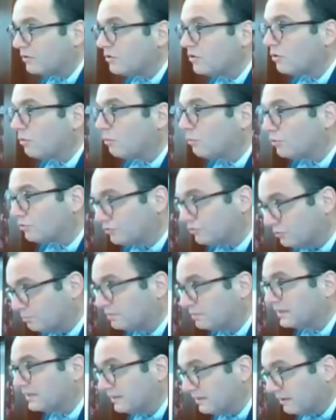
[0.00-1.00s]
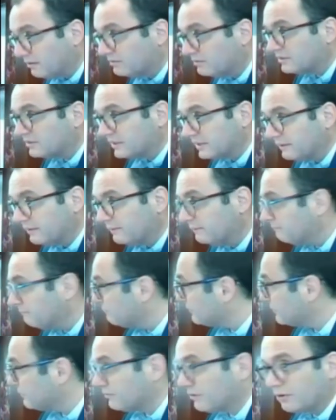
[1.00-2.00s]
Once you plead guilty,
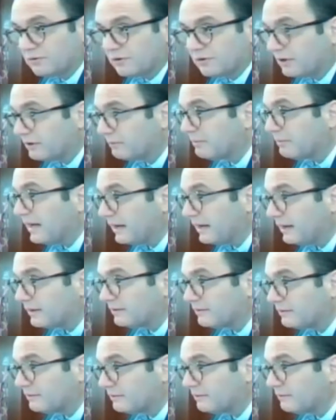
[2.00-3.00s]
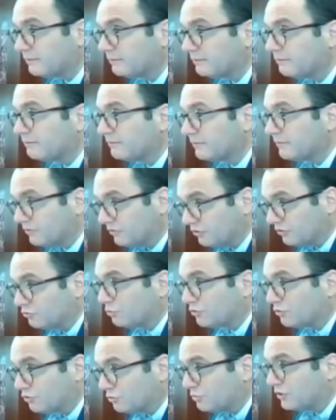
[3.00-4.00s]
there's no turning back. Is this
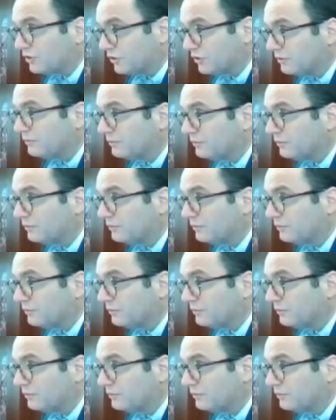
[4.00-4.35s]
what you want to do?